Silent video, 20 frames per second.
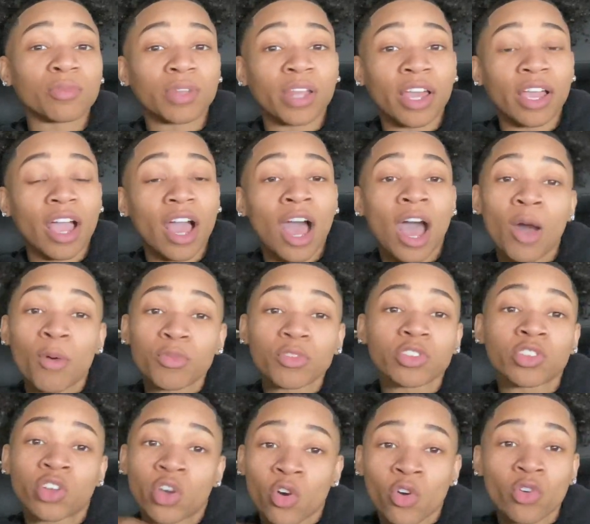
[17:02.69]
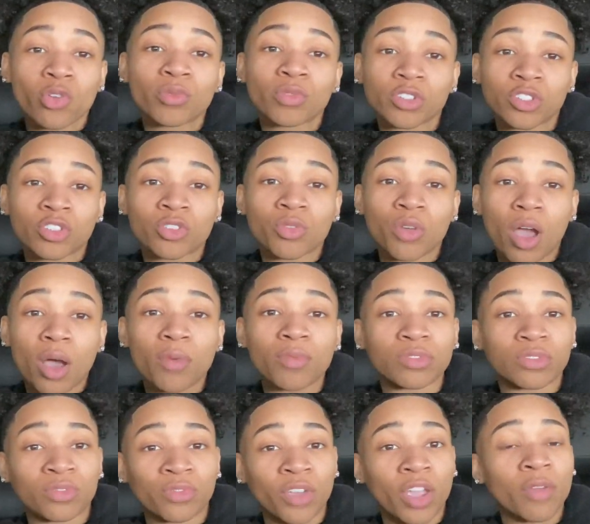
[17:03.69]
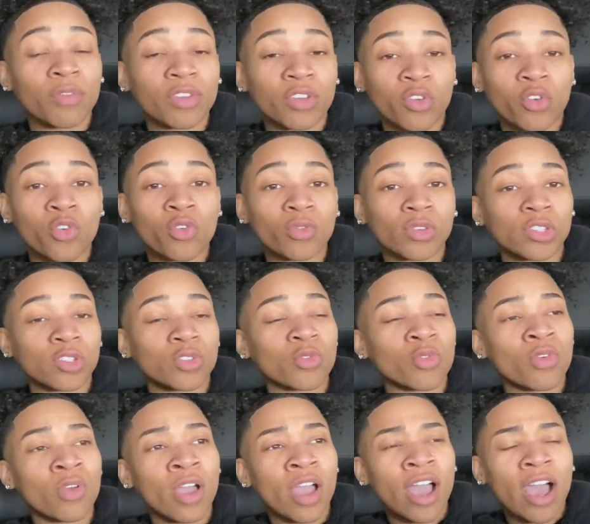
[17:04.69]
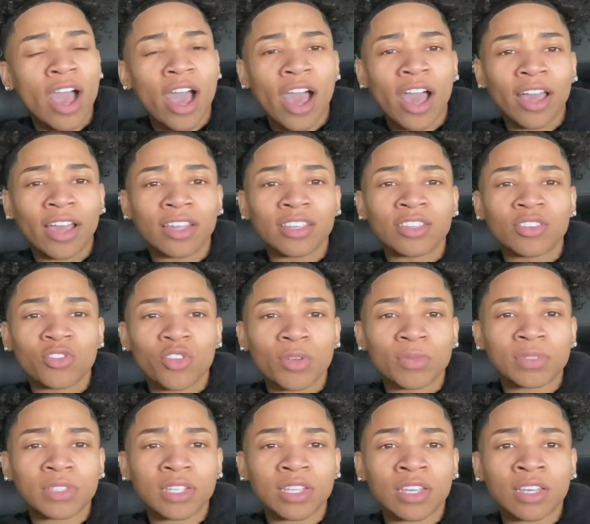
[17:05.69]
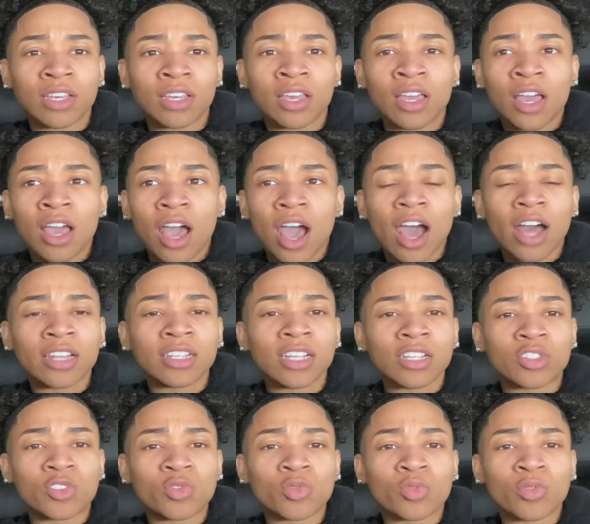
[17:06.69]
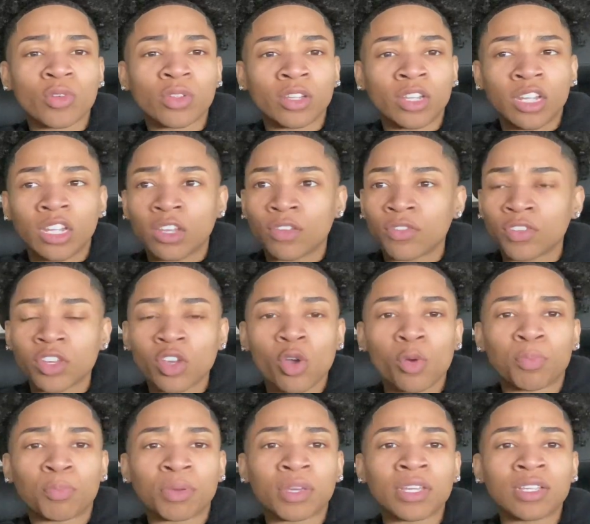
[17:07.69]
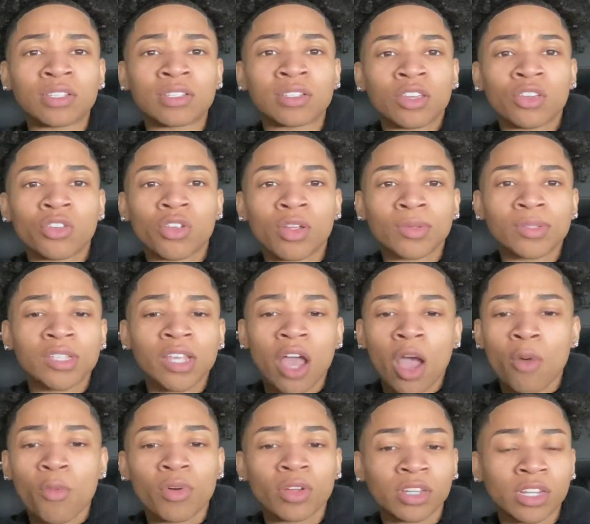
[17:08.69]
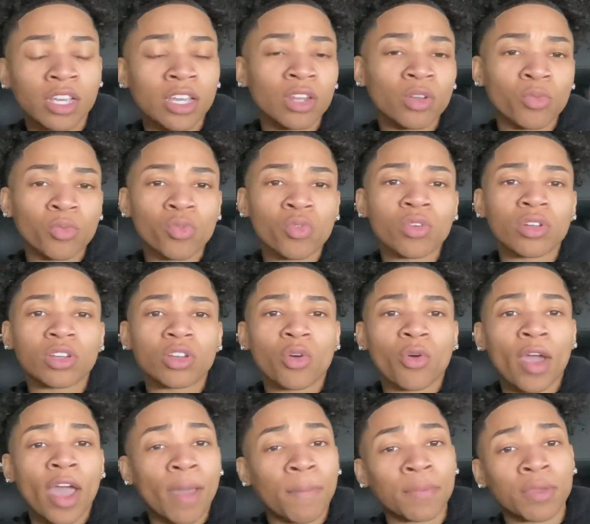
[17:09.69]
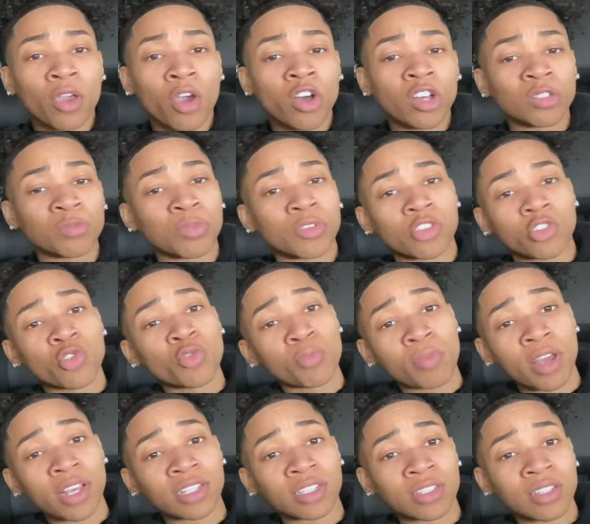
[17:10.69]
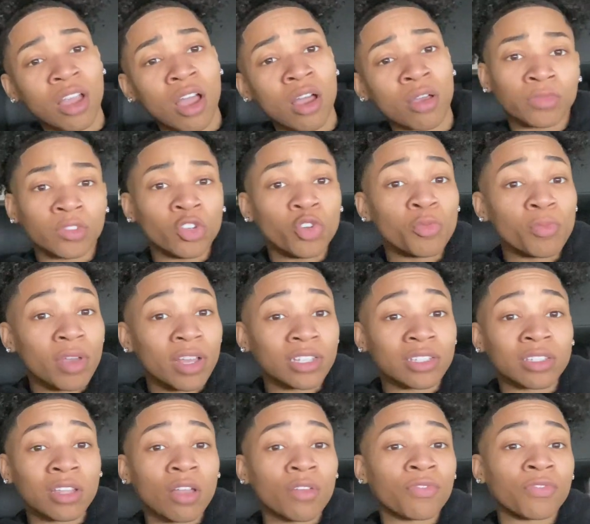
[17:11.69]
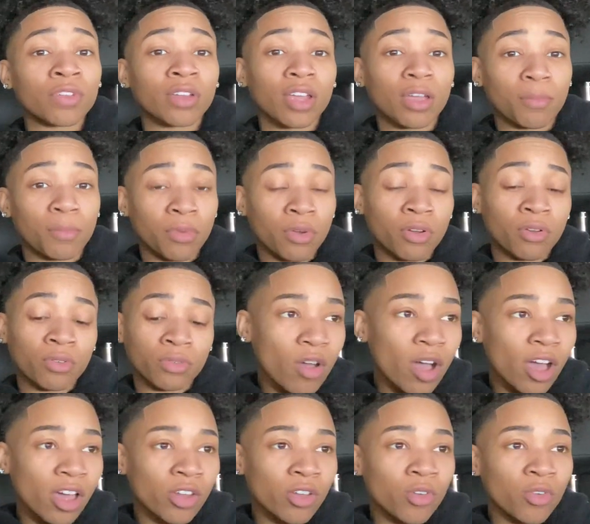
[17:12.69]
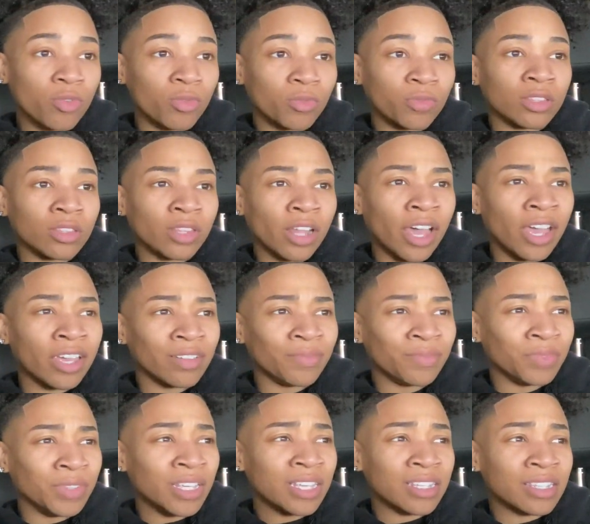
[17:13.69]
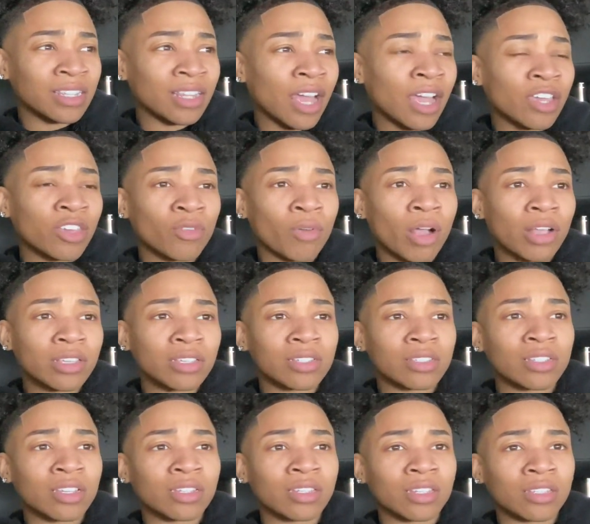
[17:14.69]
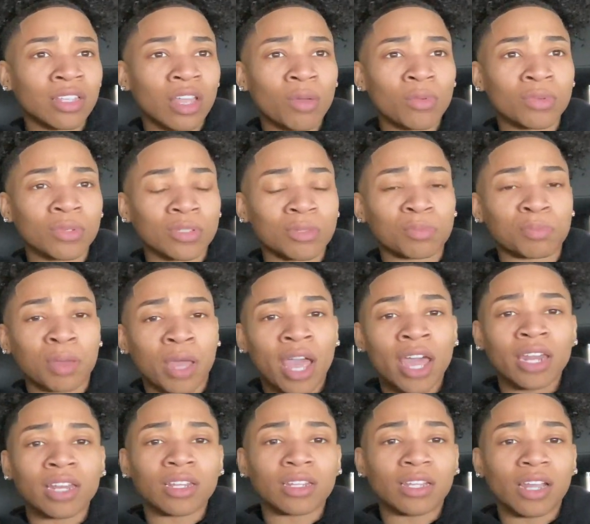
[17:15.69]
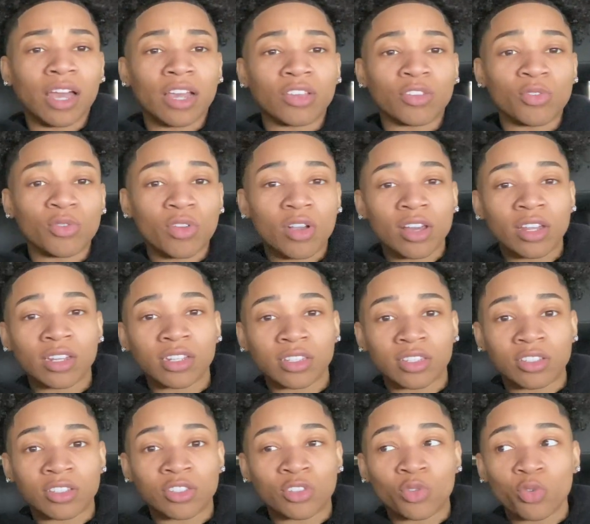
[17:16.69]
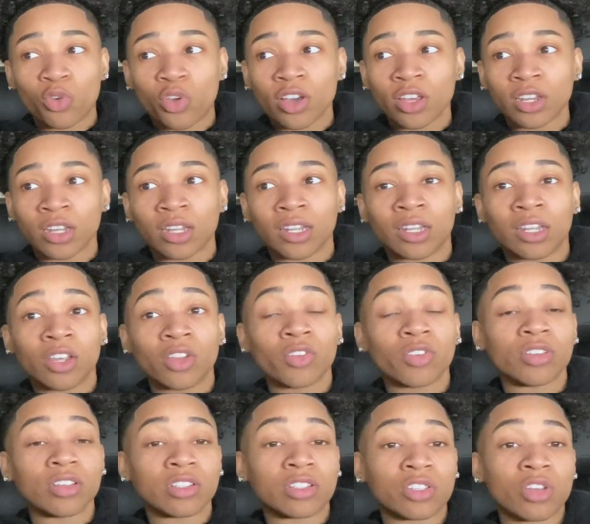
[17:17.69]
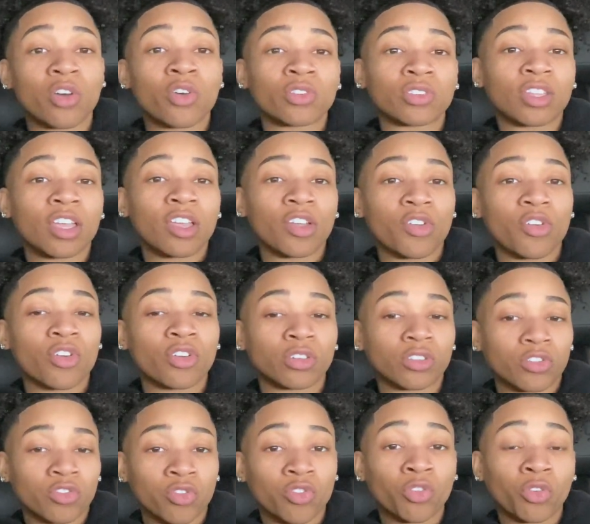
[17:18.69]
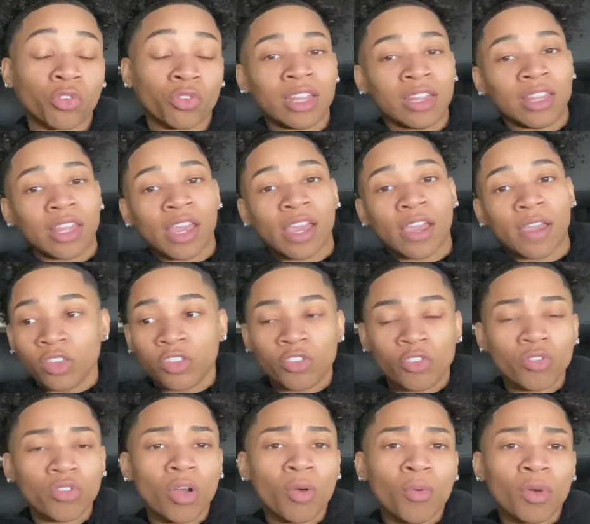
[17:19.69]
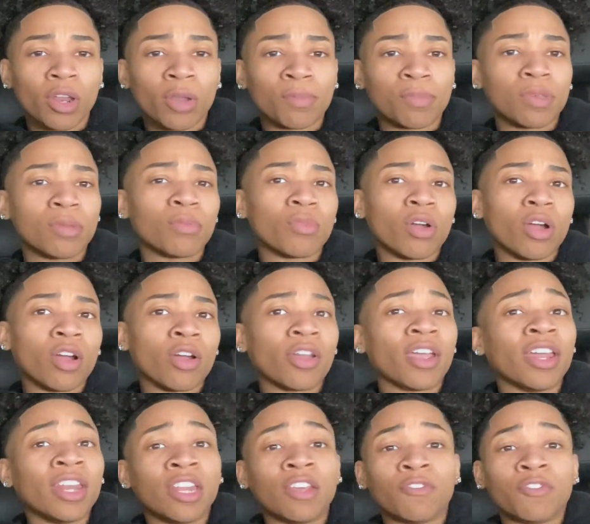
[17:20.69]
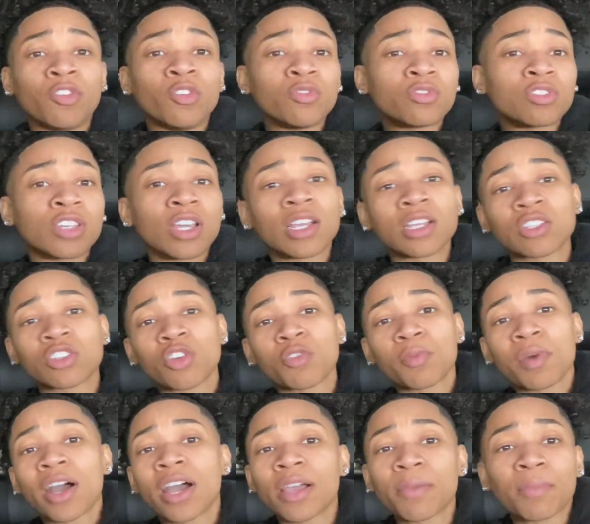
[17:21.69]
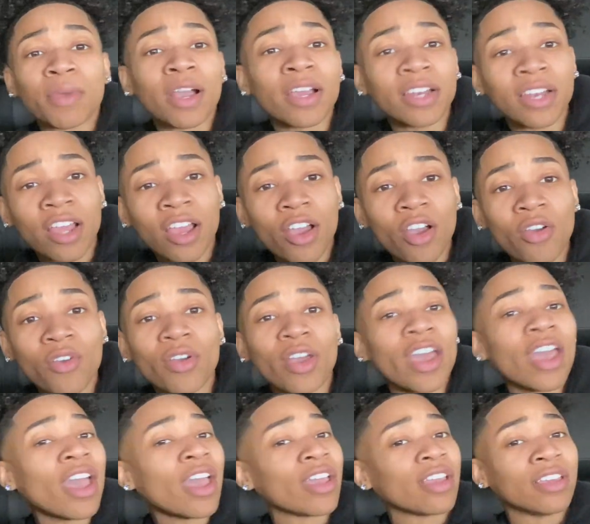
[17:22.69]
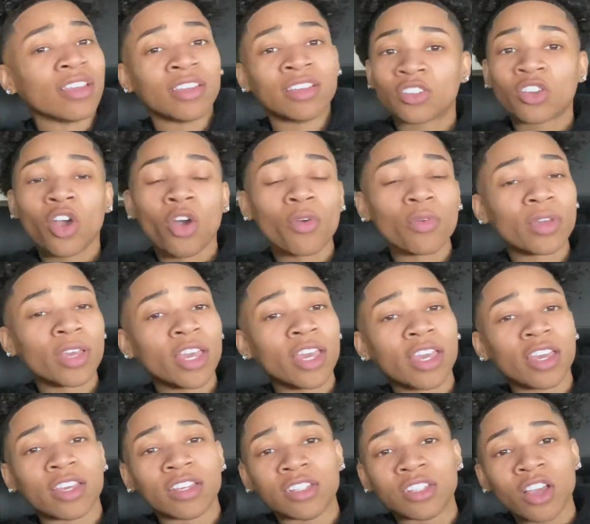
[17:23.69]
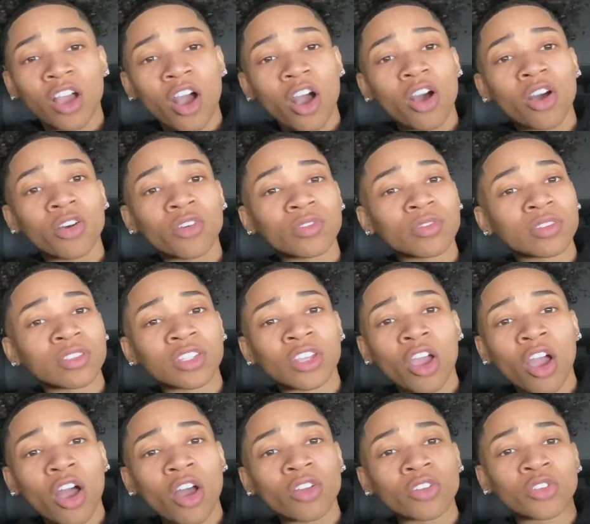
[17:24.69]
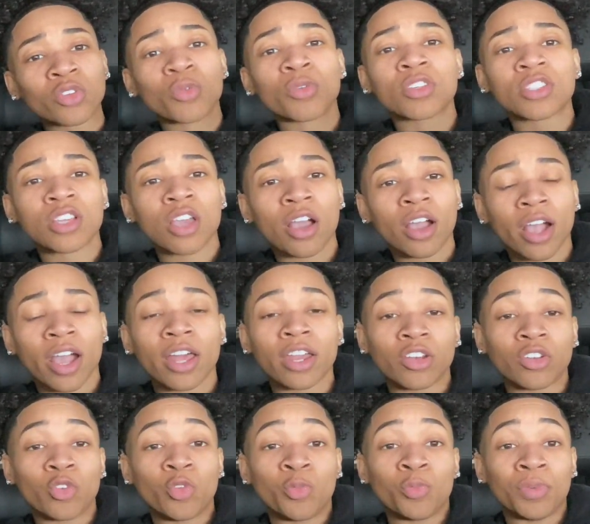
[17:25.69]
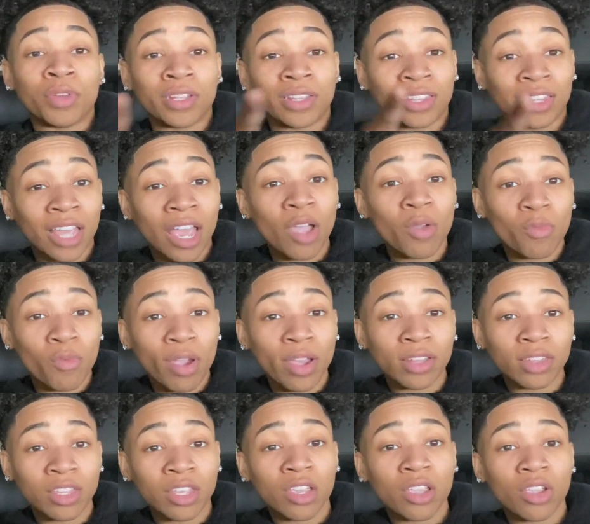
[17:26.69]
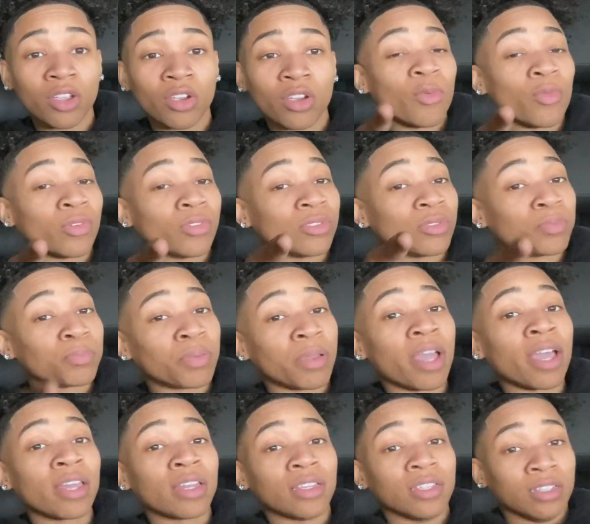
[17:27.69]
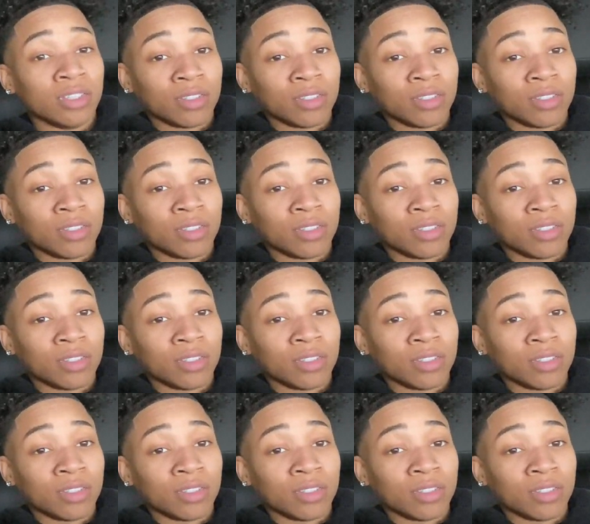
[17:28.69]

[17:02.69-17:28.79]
Like I was cool with you. I was very cool with you. I you know what I'm saying? I let you live in your peace. You know what I'm saying? I wasn't here to ruin no happy homes, but you messed up. You messed up for that, bro. I don't like dislike you. I just think that that was petty. Like you could have, you could have literally told that girl the truth that you don't want to be with her. And if you've changed your mind by now, hey, go ahead. Y'all, y'all do what y'all gotta do. But that right there was petty.